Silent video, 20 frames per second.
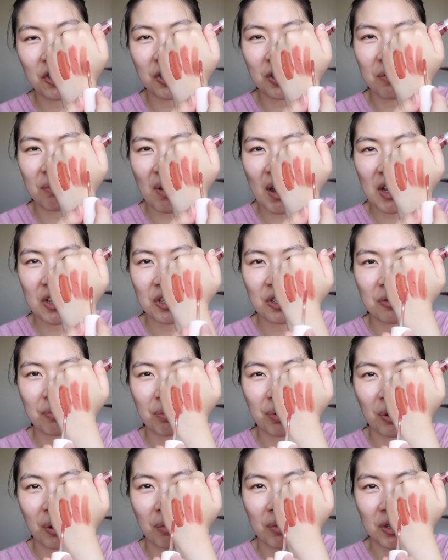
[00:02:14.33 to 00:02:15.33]
Just Imagine,
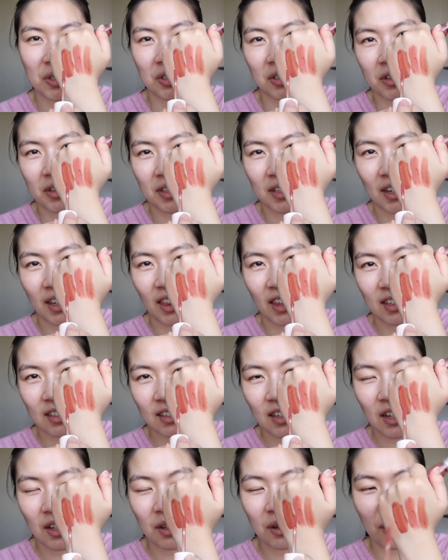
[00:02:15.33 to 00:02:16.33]
pretty much looks like
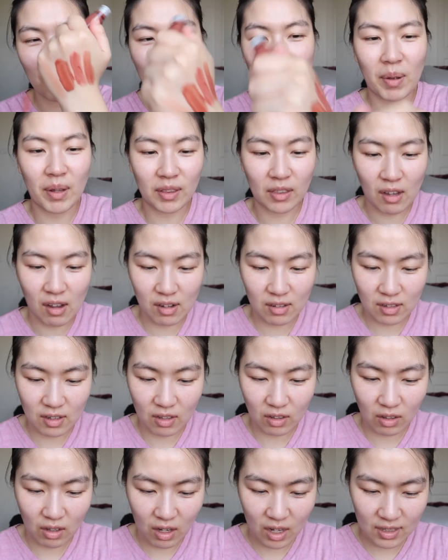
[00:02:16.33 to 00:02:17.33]
this color, but not
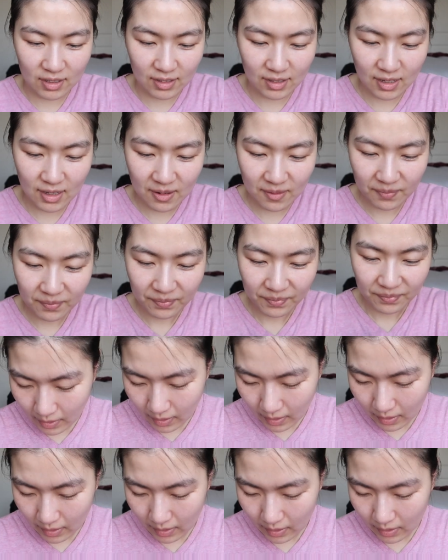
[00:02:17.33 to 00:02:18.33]
glossy.
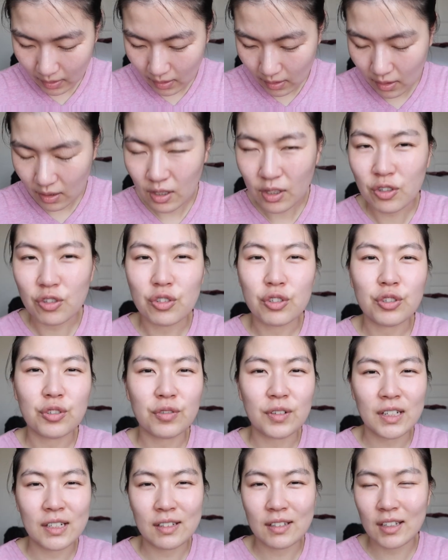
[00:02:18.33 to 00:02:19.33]
Okay,
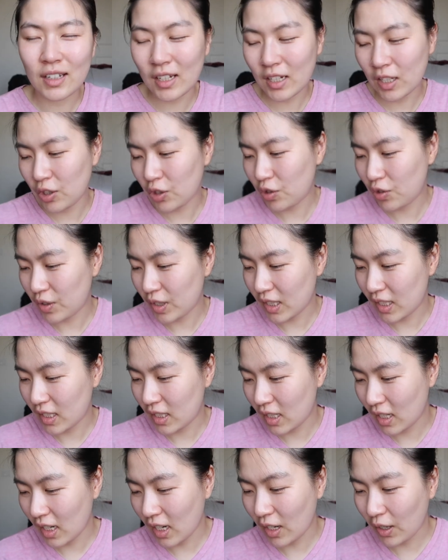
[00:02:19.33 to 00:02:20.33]
interesting.
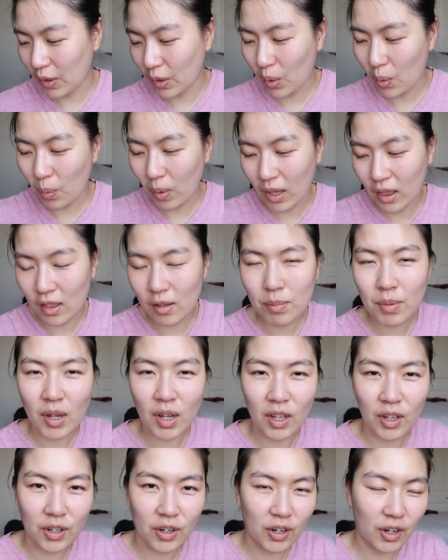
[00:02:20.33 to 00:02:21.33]
I don't know what lip
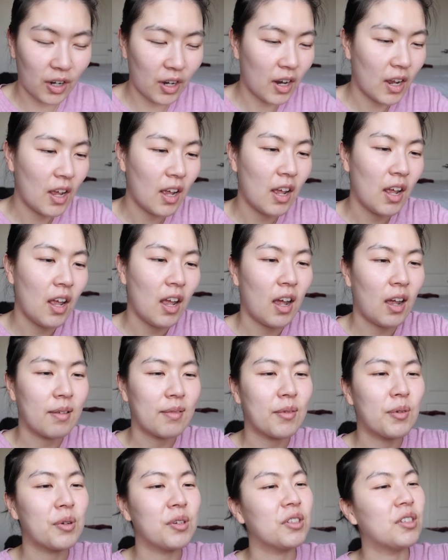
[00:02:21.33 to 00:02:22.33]
color
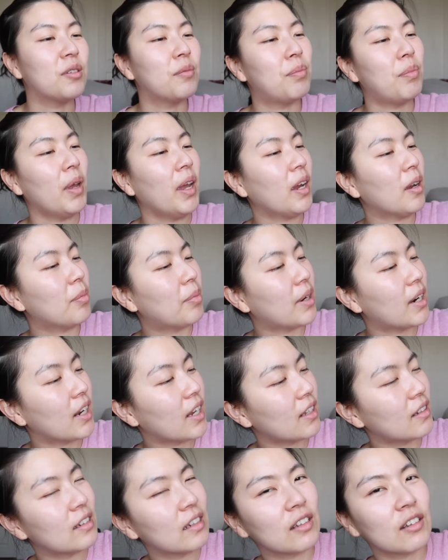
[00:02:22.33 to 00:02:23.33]
I'm going to pick, but I
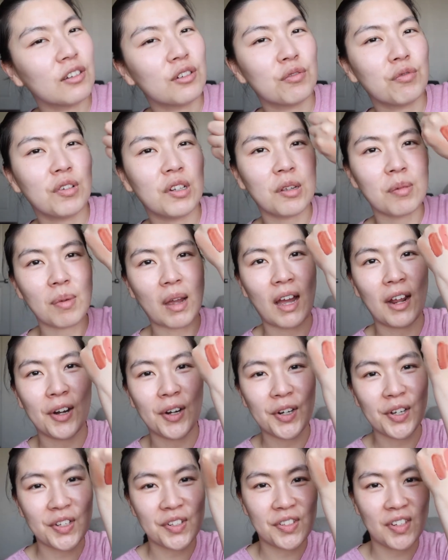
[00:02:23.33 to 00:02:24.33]
guess it doesn't really
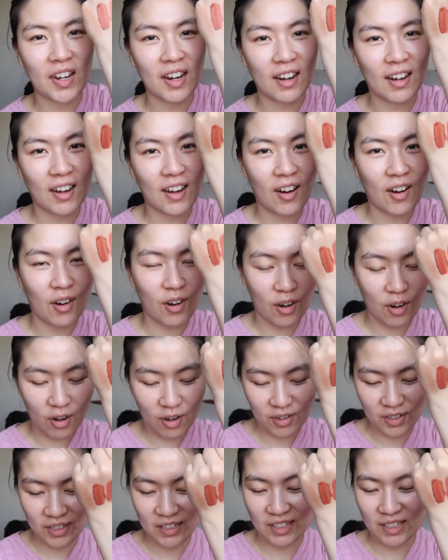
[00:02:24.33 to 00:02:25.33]
matter because they are
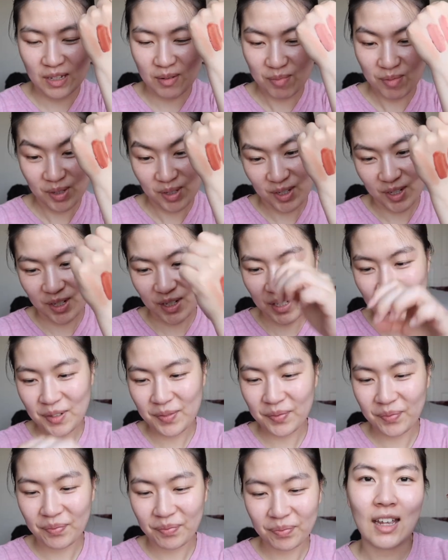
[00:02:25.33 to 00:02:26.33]
all
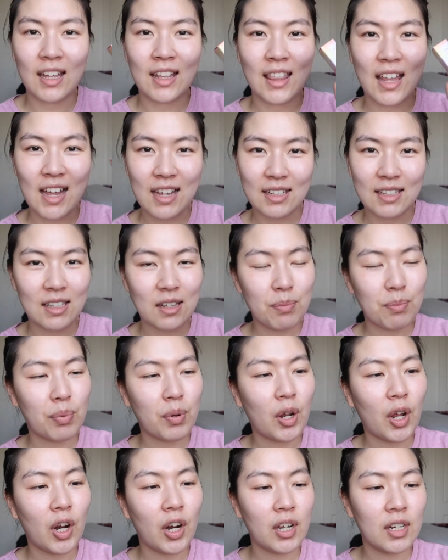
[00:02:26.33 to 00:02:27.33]
similar. And last lip
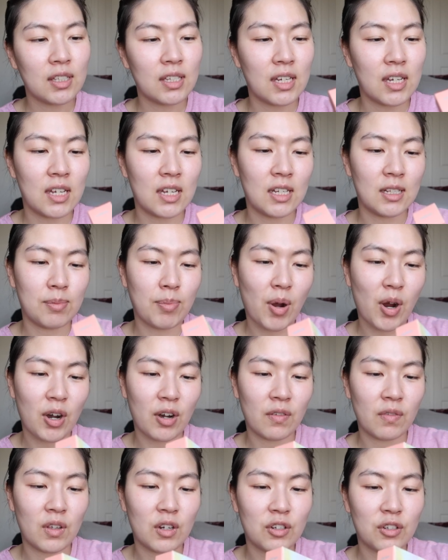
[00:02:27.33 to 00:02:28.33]
product is
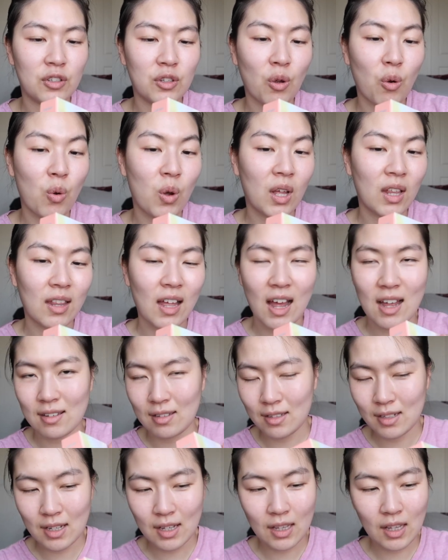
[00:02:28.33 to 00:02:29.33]
part of their So
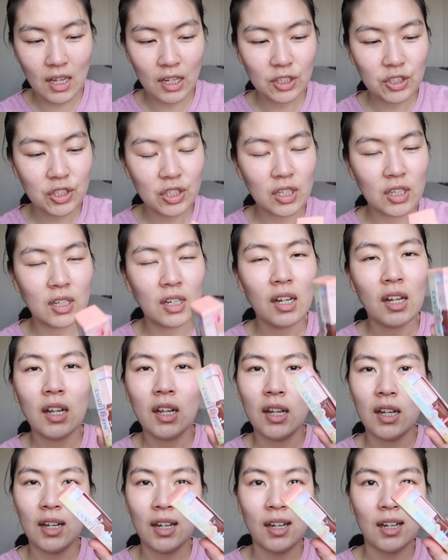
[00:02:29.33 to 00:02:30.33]
Glassy collection.
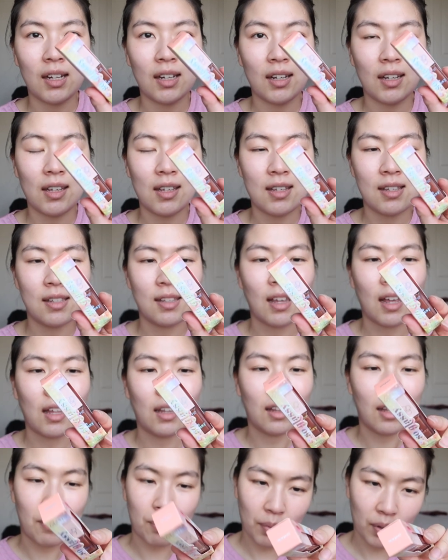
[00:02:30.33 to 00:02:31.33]
It is
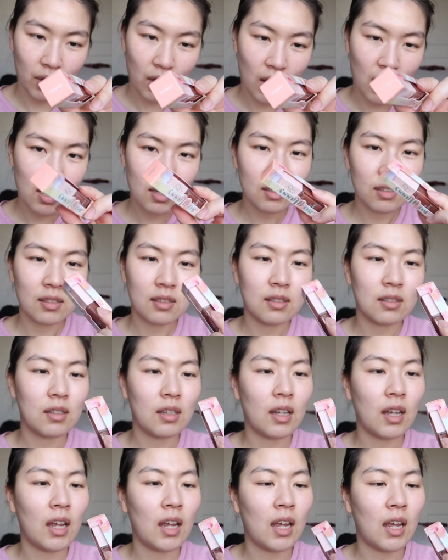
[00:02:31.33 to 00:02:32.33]
a lip gloss
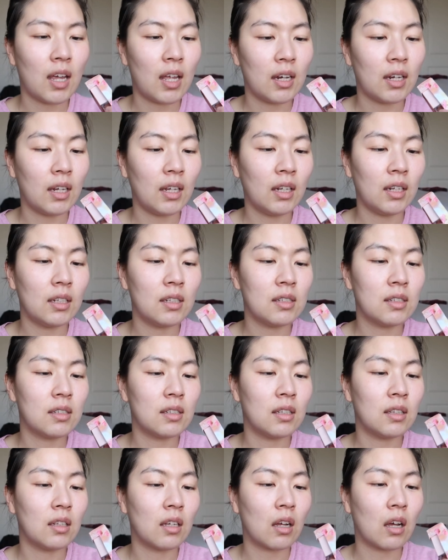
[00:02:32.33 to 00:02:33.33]
and it is
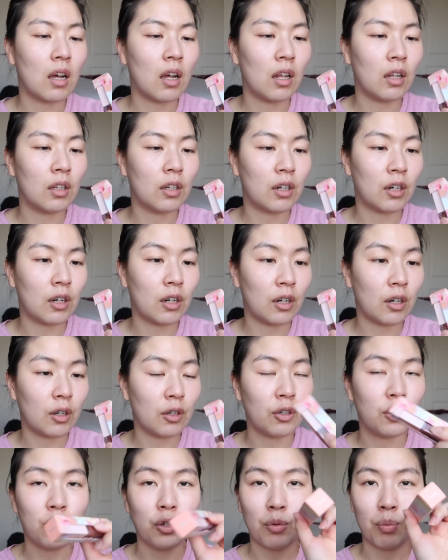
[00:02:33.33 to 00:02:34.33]
in the
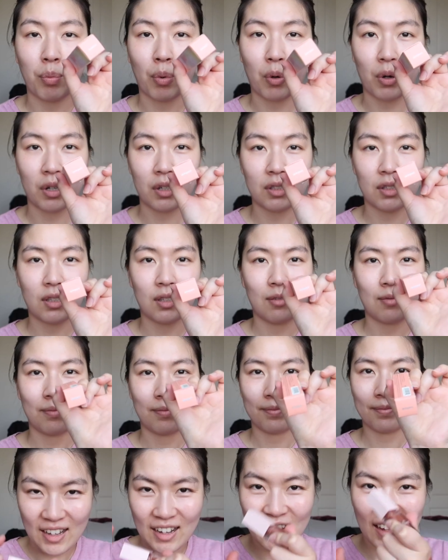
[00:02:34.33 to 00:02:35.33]
color Newport.
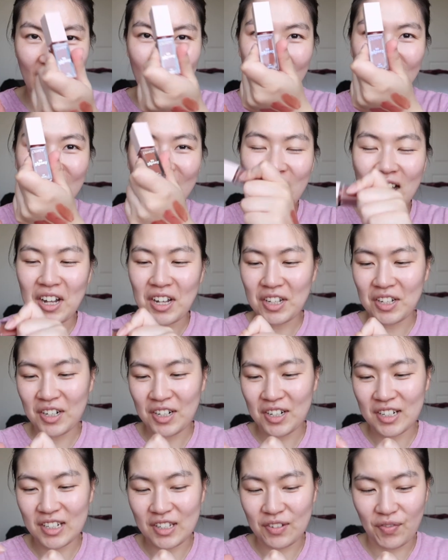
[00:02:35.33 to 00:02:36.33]
Again, the
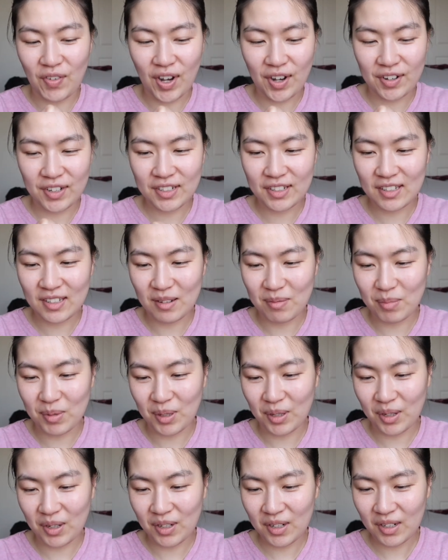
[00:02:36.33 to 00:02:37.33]
color is very
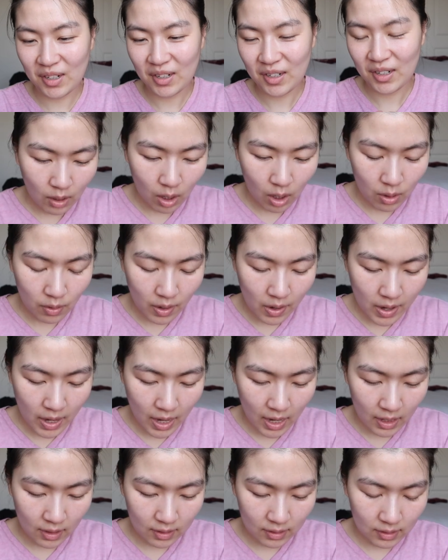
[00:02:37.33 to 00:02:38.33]
similar. Oh,
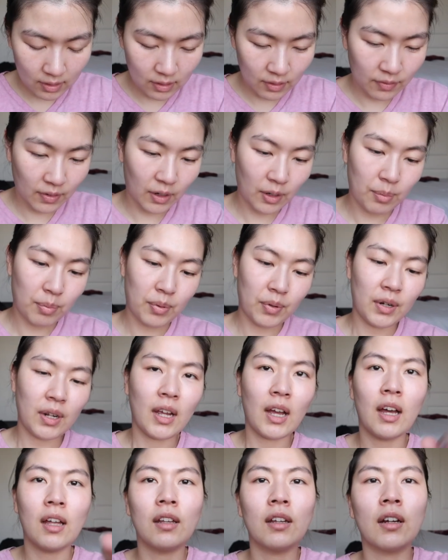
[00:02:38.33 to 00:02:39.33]
okay, this is a very pretty
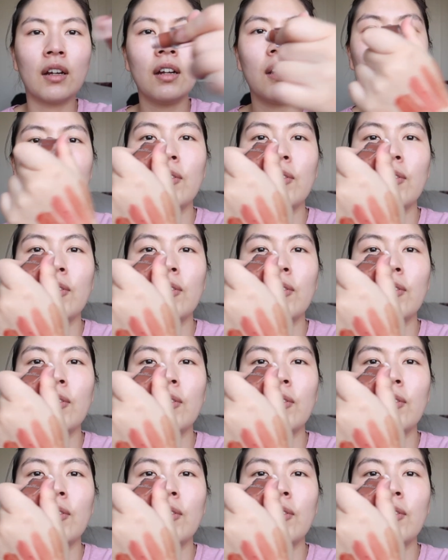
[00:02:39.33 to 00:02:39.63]
color.